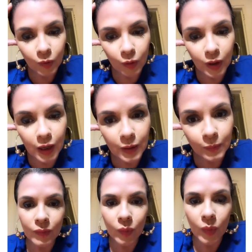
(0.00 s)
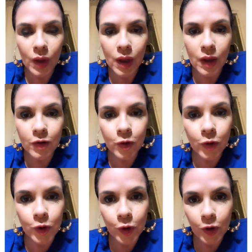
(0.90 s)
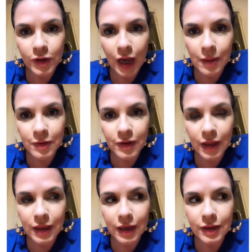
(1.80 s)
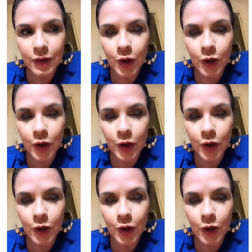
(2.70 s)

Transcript: okay, so the New York Times said that